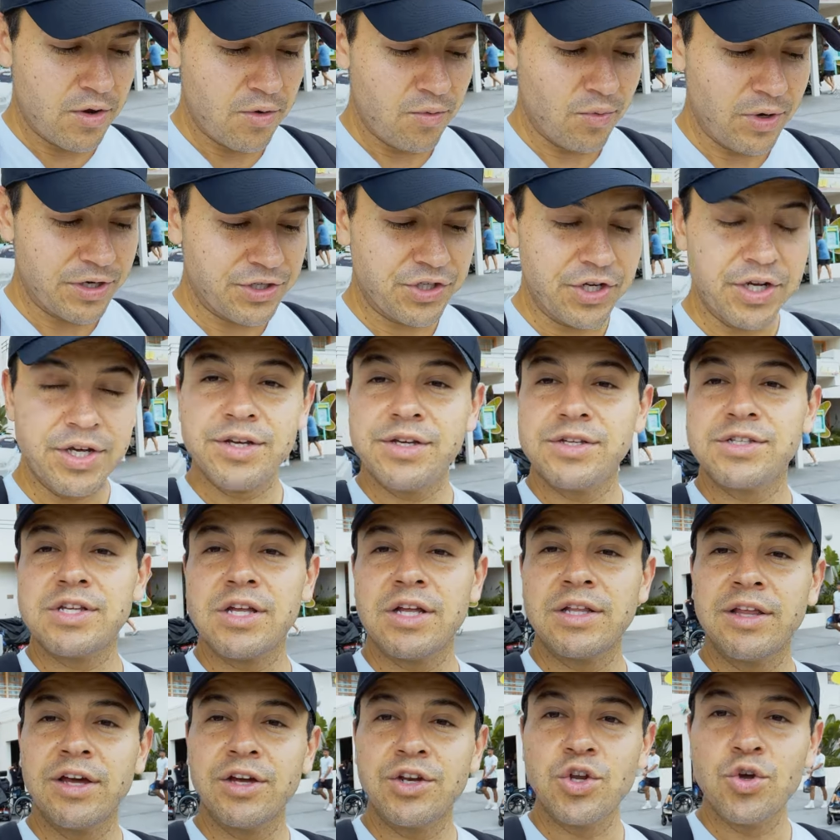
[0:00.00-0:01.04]
which is
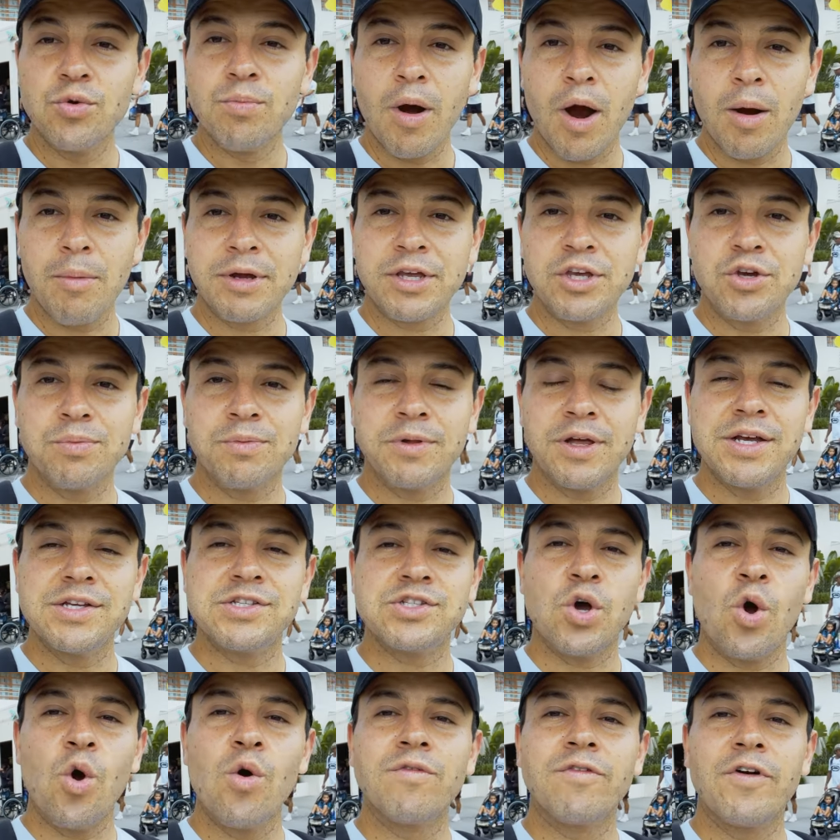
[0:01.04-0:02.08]
the new barbecue
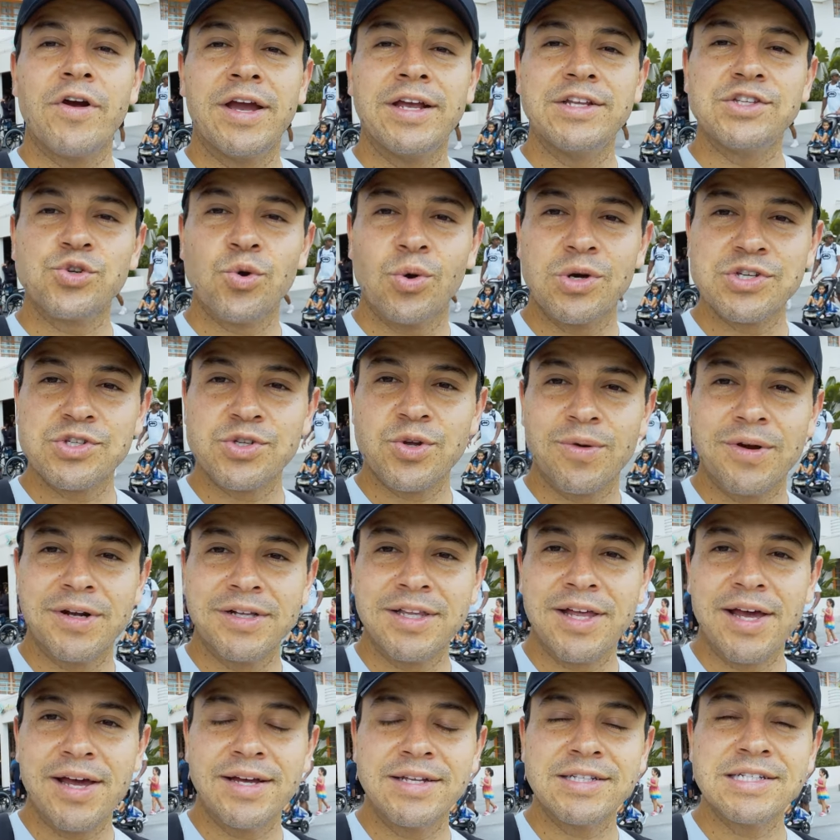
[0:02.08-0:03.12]
place over in Toy Story
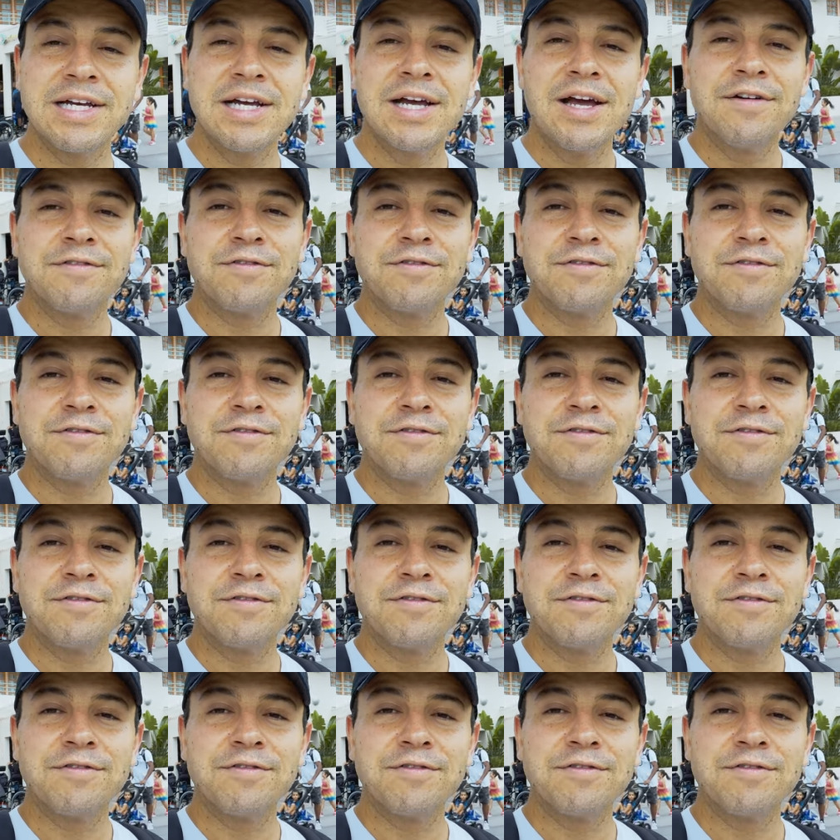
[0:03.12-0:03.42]
Land.